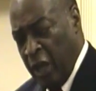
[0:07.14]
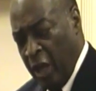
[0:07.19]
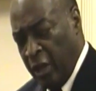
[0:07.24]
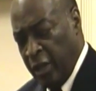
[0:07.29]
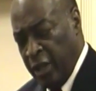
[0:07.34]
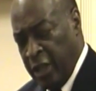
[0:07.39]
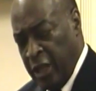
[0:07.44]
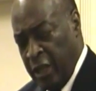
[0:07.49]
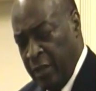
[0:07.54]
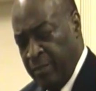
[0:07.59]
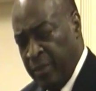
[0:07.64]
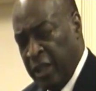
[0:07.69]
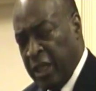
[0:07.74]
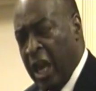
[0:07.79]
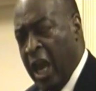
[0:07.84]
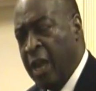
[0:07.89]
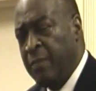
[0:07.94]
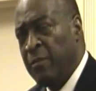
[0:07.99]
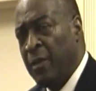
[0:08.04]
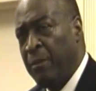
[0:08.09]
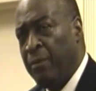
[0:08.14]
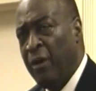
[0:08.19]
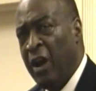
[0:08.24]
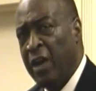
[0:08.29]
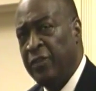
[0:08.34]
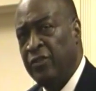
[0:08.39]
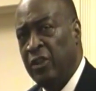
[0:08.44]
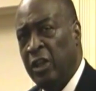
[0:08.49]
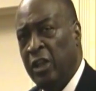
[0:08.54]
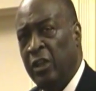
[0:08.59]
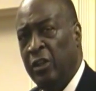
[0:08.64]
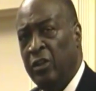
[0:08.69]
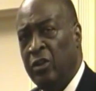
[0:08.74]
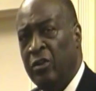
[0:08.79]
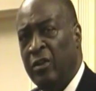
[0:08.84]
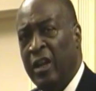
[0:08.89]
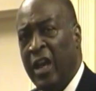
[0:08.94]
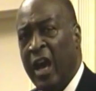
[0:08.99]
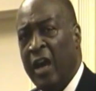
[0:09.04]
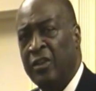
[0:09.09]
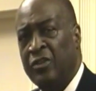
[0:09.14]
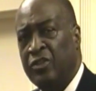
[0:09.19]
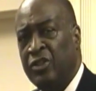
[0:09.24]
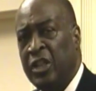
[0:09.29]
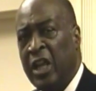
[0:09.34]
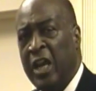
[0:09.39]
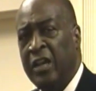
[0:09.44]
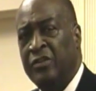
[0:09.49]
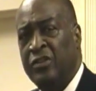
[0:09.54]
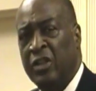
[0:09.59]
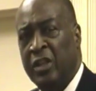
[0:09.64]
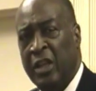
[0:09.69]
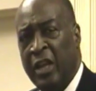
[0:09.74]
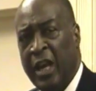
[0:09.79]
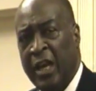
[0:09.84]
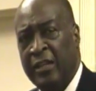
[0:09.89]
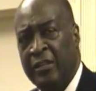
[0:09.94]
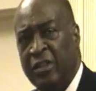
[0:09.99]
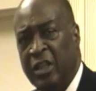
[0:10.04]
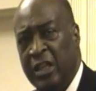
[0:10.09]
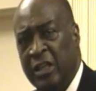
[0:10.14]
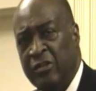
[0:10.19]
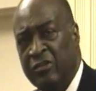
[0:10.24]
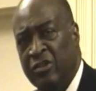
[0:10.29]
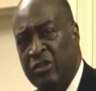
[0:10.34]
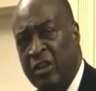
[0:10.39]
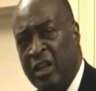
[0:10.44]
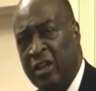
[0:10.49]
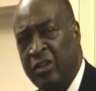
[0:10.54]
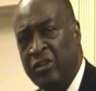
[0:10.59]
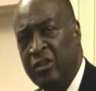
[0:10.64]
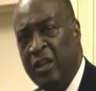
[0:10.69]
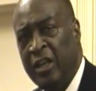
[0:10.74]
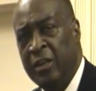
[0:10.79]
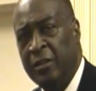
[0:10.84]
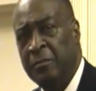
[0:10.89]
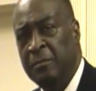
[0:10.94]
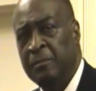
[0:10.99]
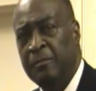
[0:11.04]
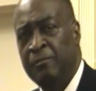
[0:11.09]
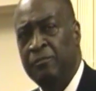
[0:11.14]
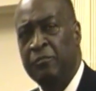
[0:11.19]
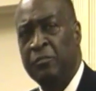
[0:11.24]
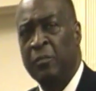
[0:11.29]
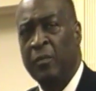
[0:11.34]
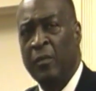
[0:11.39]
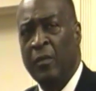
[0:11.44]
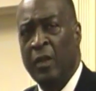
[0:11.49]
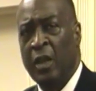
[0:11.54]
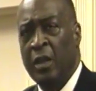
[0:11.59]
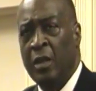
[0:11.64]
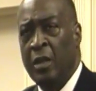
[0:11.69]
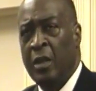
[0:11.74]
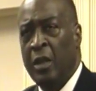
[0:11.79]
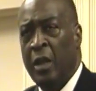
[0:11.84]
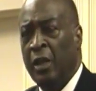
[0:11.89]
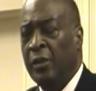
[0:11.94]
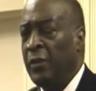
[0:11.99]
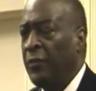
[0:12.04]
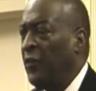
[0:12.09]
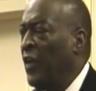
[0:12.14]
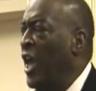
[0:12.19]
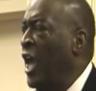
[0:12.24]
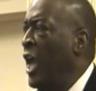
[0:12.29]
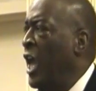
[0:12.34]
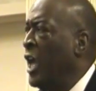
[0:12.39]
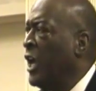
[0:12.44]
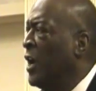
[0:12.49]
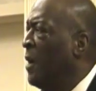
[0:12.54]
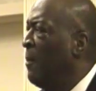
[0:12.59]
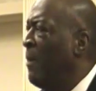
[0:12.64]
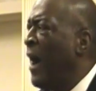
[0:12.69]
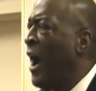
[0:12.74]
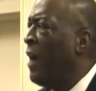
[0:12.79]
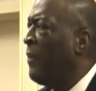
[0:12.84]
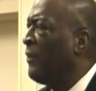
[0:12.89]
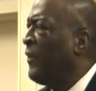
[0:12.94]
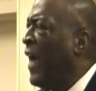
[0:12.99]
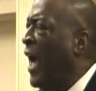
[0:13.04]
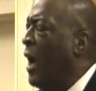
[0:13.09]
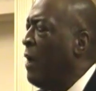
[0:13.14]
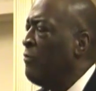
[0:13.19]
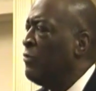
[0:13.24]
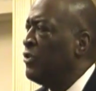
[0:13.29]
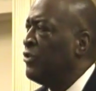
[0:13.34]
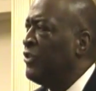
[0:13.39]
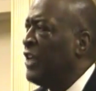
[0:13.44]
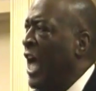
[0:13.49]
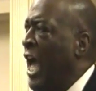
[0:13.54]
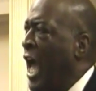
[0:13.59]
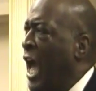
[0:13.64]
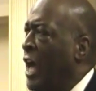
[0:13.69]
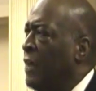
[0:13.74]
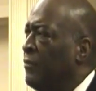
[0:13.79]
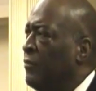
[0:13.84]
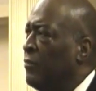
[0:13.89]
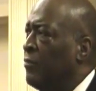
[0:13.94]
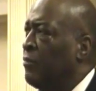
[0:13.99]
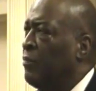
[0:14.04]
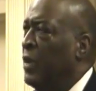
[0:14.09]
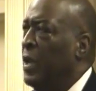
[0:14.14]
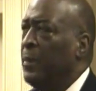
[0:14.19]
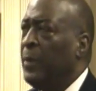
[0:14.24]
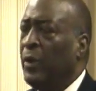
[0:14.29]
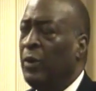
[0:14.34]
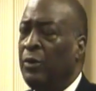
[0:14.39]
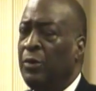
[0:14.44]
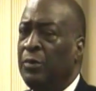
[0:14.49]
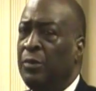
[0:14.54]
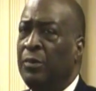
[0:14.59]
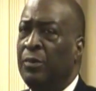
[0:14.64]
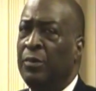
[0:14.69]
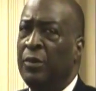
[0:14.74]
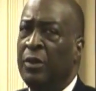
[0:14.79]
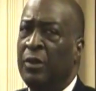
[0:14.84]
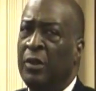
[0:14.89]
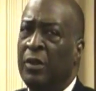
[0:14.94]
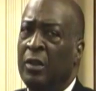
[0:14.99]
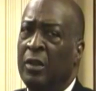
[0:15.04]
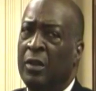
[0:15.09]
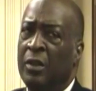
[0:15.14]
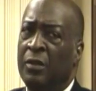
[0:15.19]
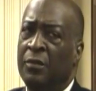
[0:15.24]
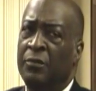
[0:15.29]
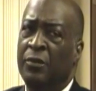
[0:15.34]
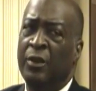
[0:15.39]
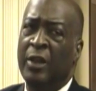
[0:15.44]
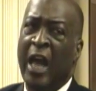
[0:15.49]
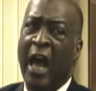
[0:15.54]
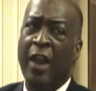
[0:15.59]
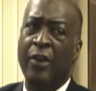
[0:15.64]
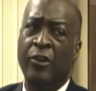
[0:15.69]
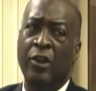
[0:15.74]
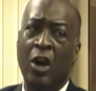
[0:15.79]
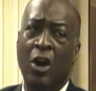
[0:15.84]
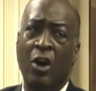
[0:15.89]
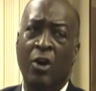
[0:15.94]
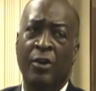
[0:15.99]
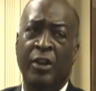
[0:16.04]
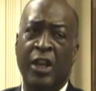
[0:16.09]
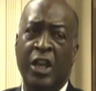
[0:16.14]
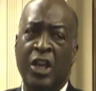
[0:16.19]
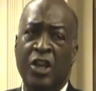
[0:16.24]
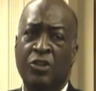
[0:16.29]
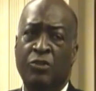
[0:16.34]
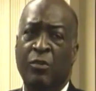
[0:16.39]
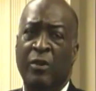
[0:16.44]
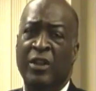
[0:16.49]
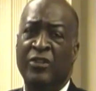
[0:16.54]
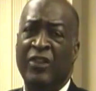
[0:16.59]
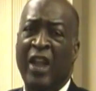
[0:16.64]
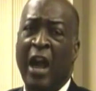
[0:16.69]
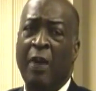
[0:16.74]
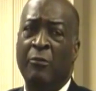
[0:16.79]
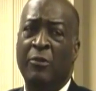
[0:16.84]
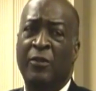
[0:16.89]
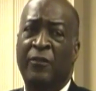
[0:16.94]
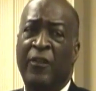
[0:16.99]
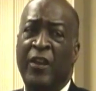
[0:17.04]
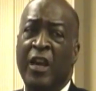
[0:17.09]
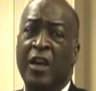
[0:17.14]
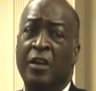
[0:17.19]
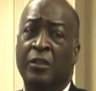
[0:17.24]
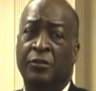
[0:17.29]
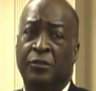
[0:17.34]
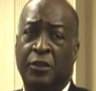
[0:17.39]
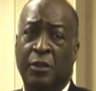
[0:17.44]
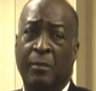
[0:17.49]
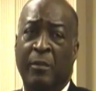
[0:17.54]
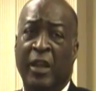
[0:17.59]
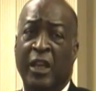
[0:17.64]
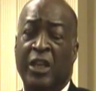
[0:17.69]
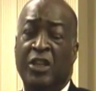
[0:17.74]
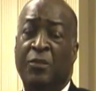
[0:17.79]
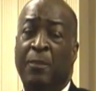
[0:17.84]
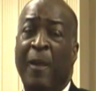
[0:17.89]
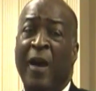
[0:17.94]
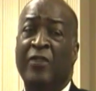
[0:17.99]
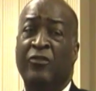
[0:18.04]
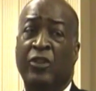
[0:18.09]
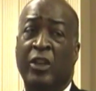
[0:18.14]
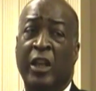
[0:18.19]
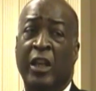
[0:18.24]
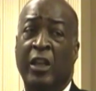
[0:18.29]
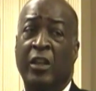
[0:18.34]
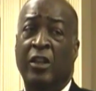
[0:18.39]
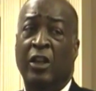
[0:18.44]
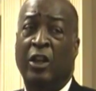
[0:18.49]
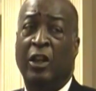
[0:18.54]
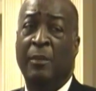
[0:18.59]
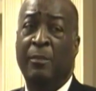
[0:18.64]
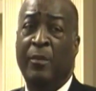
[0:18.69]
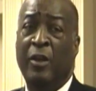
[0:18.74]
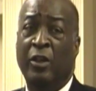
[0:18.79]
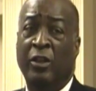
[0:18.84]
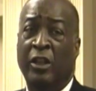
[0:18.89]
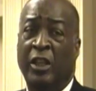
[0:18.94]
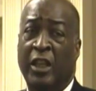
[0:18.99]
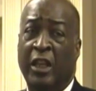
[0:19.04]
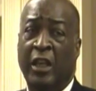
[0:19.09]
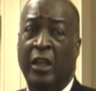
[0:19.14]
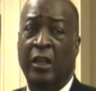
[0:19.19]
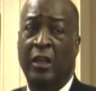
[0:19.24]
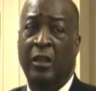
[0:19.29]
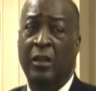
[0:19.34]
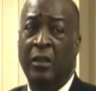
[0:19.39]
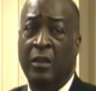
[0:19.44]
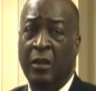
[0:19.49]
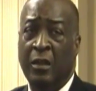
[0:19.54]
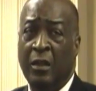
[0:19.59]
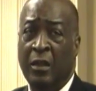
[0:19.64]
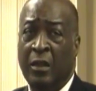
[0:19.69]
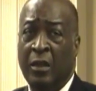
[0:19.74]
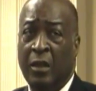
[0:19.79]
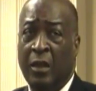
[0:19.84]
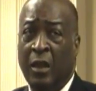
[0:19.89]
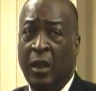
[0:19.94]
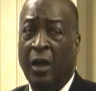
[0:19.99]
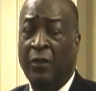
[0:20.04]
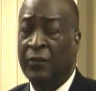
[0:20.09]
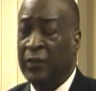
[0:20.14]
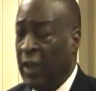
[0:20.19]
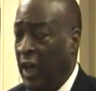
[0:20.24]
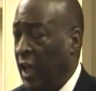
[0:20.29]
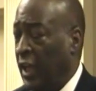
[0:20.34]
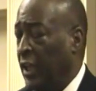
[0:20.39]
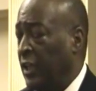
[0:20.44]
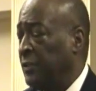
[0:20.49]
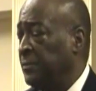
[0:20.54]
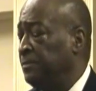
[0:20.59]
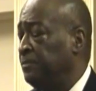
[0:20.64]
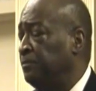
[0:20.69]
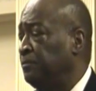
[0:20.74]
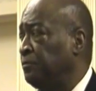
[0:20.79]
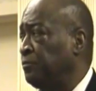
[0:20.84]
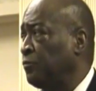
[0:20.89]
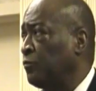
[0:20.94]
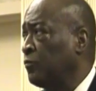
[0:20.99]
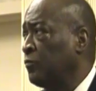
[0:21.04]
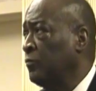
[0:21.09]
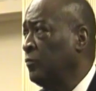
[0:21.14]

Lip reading: F. Kennedy became the President of the United States in 1960. And the thing about that was that people do not know, and history is not revealed to many, especially in the community of color,